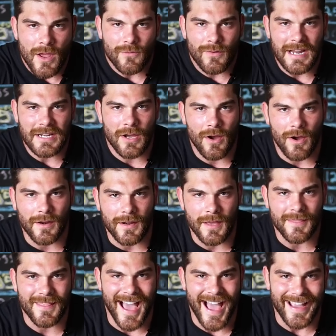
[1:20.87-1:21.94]
right on
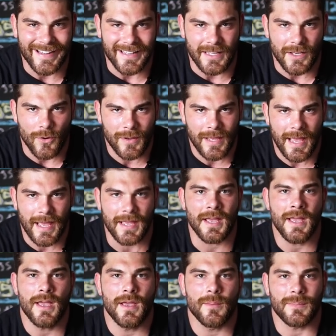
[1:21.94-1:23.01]
the hiney, okay?
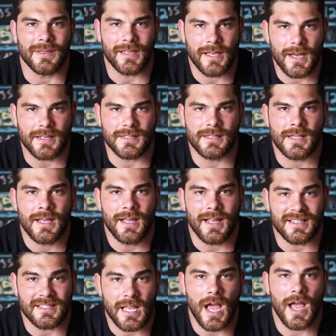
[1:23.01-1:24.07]
Because
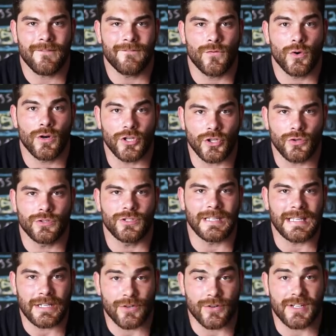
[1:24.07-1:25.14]
it's time for you
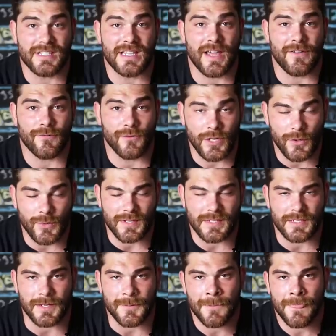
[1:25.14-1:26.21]
to increase that
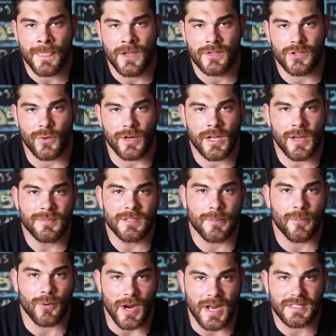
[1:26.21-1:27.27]
frequency. So when it comes to
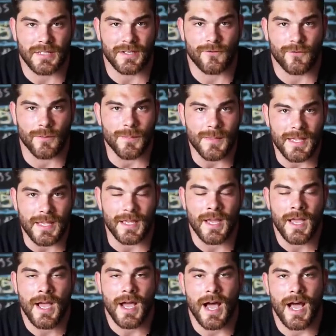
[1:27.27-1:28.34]
pressing, for me,
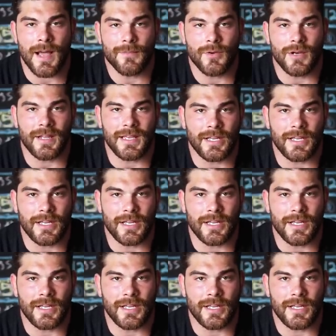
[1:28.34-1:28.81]
I'm gonna